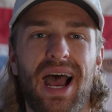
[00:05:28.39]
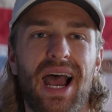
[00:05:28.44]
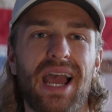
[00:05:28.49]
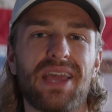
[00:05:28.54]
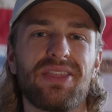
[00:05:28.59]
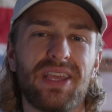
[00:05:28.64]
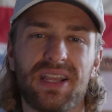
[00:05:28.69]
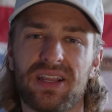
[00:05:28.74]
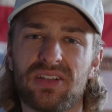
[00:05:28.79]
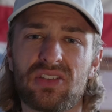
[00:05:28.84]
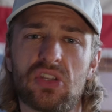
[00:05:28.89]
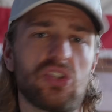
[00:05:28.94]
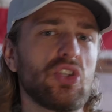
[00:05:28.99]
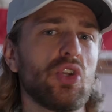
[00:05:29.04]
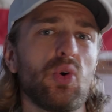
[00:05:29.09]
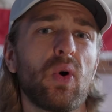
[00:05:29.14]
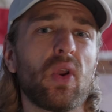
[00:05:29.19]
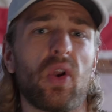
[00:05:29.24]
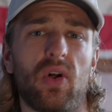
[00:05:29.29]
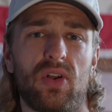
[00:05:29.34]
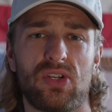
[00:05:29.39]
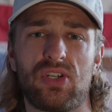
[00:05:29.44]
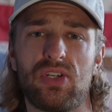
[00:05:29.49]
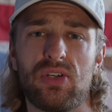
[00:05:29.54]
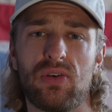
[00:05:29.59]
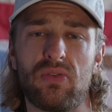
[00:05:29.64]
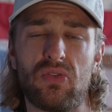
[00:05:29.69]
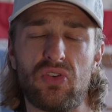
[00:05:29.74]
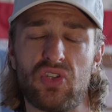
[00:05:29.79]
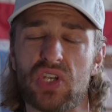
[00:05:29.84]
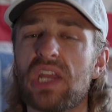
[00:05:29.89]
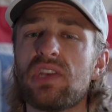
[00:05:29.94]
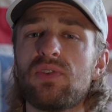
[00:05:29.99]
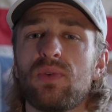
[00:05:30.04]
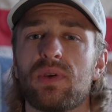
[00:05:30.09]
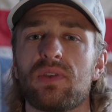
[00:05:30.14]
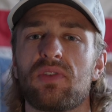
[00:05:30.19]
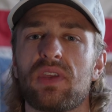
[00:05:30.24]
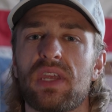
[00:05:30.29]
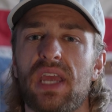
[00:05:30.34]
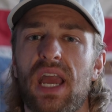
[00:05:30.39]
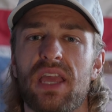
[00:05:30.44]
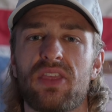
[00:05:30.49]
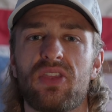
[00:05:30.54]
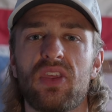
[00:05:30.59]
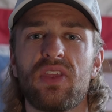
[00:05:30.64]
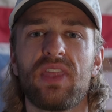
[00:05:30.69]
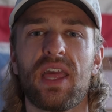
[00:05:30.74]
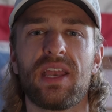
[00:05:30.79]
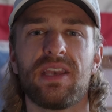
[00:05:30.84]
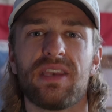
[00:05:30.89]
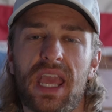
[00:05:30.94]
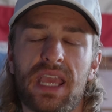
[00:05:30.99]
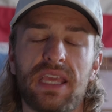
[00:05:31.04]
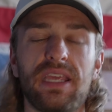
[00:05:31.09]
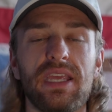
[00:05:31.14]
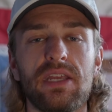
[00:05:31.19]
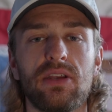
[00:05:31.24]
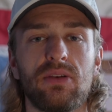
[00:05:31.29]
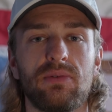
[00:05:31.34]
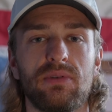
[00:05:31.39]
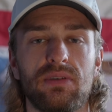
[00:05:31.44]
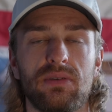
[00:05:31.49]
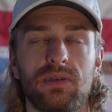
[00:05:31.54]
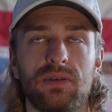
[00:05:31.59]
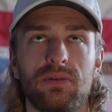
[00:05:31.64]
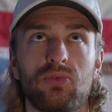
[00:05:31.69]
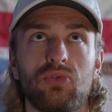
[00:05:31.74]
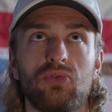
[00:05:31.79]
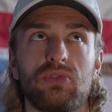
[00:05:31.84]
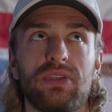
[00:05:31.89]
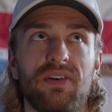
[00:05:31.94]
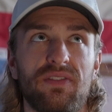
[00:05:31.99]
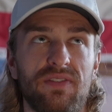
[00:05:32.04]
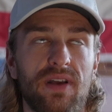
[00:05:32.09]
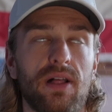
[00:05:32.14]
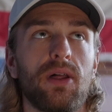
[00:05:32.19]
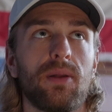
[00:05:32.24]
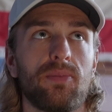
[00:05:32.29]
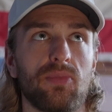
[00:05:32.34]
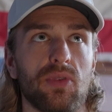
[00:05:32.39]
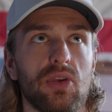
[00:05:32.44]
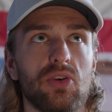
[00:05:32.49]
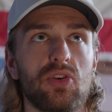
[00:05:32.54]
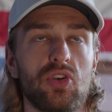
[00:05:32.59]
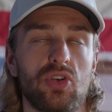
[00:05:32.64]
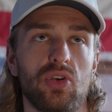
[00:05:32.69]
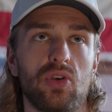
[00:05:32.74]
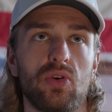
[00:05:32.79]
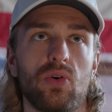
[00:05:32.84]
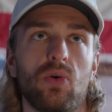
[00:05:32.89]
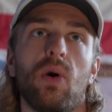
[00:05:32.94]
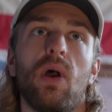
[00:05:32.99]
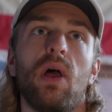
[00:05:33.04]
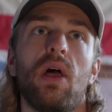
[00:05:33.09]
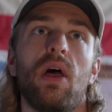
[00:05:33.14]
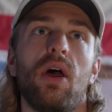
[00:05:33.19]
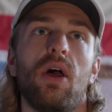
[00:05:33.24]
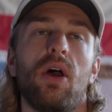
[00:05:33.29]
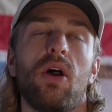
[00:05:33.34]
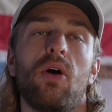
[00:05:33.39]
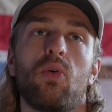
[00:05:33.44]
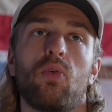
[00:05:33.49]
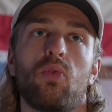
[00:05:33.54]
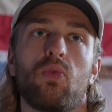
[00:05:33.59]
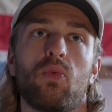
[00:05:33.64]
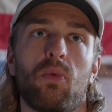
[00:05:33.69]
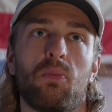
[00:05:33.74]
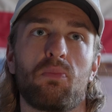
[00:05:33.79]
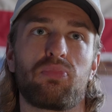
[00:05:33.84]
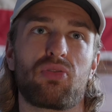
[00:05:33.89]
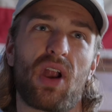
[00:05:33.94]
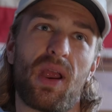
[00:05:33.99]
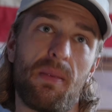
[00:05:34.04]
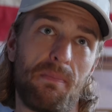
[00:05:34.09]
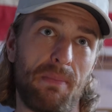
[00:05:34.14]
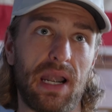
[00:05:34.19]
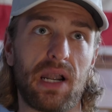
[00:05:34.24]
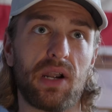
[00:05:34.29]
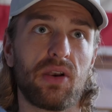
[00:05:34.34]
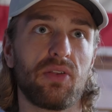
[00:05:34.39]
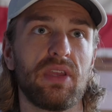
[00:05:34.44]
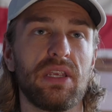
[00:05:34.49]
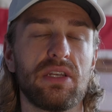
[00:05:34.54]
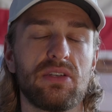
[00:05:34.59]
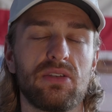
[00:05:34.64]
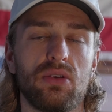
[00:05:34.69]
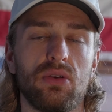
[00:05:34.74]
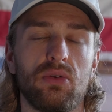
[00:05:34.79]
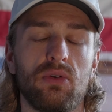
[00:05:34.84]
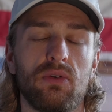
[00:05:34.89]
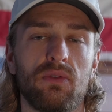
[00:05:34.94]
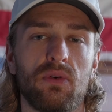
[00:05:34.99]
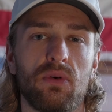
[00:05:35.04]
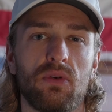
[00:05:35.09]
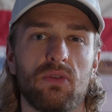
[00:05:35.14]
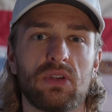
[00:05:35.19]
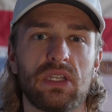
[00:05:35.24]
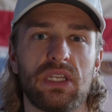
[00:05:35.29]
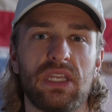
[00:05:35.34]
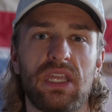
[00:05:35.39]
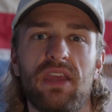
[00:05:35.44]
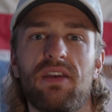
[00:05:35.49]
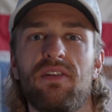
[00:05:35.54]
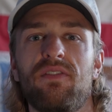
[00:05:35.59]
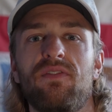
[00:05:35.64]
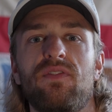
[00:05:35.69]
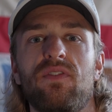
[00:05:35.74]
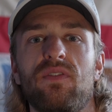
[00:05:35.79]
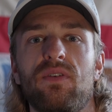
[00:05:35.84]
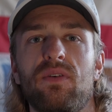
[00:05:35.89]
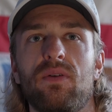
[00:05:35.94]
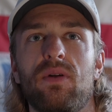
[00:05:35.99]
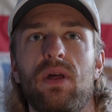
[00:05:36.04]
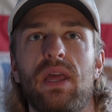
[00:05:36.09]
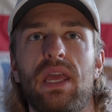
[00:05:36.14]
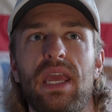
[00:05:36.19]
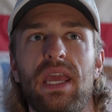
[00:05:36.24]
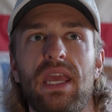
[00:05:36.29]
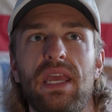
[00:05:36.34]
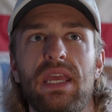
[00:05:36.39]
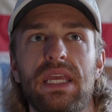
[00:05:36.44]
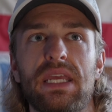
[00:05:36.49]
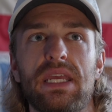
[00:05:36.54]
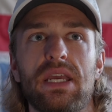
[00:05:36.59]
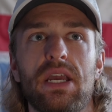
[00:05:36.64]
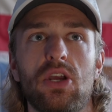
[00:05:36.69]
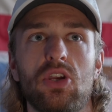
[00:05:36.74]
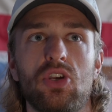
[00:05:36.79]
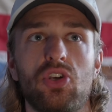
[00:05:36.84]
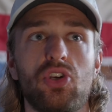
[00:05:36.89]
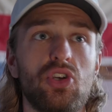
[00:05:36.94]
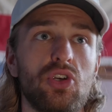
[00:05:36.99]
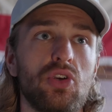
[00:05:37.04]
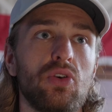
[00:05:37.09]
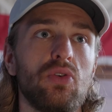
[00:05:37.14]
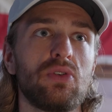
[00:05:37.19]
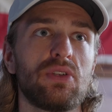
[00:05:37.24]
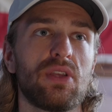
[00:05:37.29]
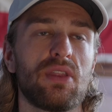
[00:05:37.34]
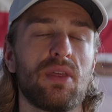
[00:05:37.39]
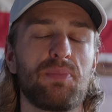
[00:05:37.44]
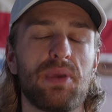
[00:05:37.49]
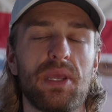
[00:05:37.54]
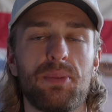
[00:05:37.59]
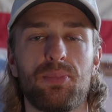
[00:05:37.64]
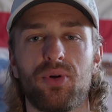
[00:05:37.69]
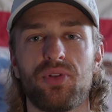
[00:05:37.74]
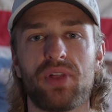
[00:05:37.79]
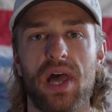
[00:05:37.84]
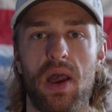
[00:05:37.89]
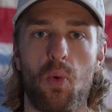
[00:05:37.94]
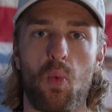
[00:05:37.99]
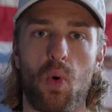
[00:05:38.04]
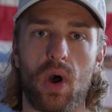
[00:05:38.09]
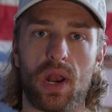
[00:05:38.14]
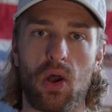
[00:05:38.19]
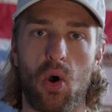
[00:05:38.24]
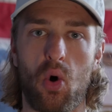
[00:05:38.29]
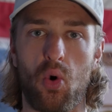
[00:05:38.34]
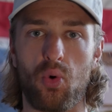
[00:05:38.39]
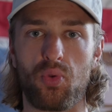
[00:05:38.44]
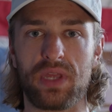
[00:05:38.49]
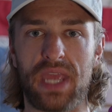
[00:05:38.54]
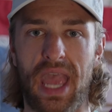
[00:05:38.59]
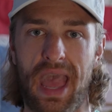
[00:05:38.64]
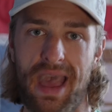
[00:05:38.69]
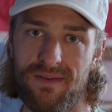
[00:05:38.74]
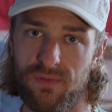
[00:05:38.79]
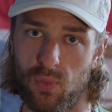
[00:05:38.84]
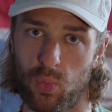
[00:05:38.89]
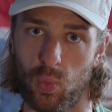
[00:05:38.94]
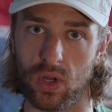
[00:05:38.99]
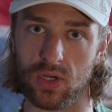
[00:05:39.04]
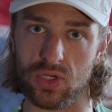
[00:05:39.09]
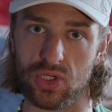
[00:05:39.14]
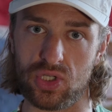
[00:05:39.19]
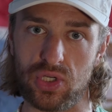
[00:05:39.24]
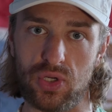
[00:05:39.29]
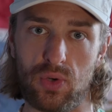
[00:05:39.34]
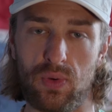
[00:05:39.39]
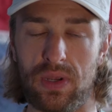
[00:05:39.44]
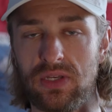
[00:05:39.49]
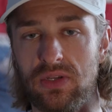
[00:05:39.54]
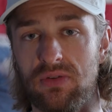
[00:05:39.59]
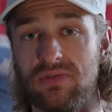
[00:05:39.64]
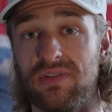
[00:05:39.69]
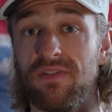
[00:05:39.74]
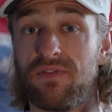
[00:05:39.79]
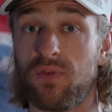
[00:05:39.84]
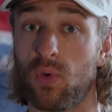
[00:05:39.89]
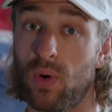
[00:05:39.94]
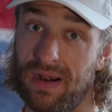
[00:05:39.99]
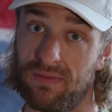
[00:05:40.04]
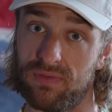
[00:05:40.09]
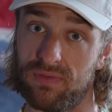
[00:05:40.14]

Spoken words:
I think it's a do-it-all shoe, genuinely. I think that Nike developed this shoe primarily to give a shoe to the people that want to only have one shoe and use it for